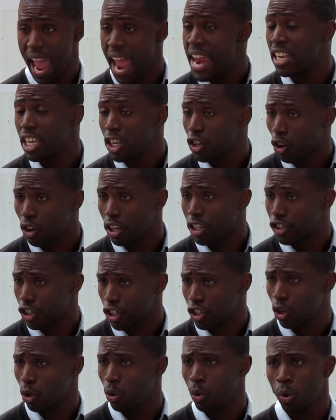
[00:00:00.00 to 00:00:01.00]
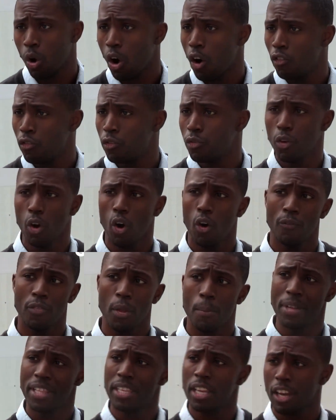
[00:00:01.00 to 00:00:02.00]
any knowledge at all of
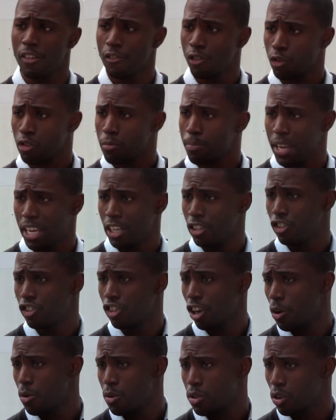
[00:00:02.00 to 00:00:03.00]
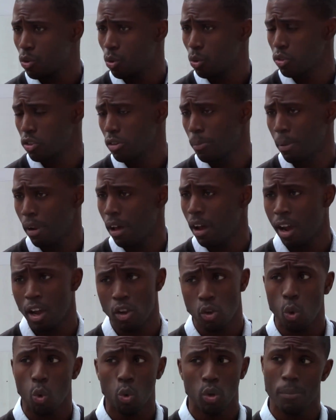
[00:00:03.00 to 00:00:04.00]
the materials being chosen or
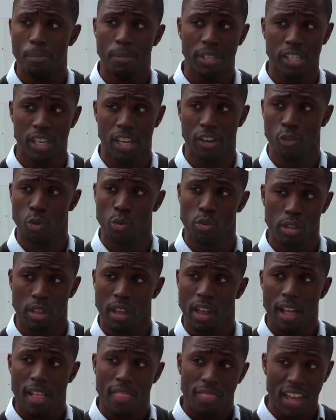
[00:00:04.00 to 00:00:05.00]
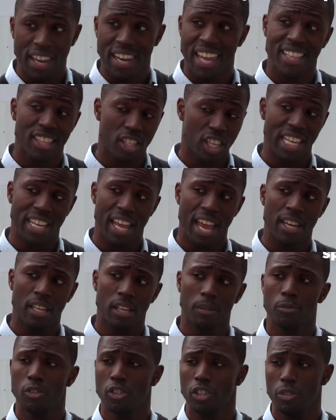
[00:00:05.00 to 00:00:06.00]
supplied, or the materials that they did
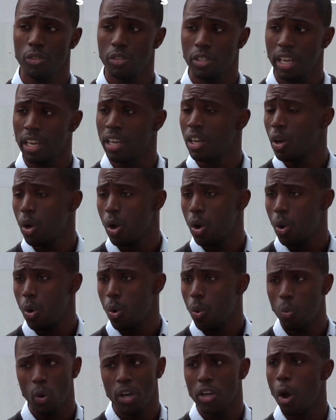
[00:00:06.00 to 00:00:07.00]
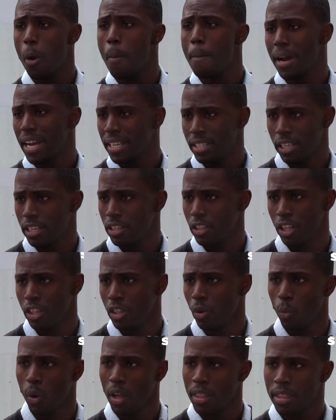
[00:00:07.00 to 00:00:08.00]
end up choosing were no better
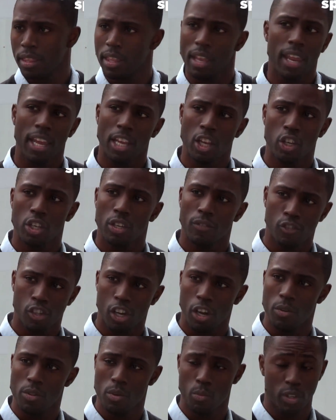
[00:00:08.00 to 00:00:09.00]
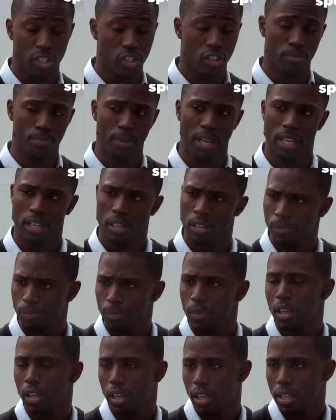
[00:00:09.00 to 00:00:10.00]
than the ones that they could have chosen, which has been
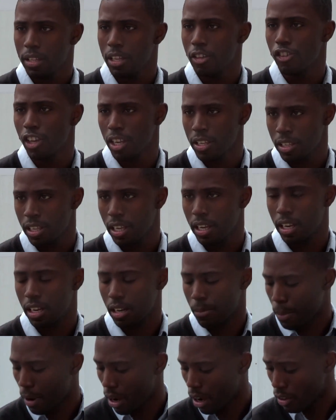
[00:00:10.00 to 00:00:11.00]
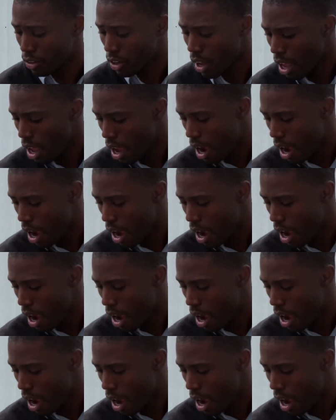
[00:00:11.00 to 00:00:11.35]
suggested in the past.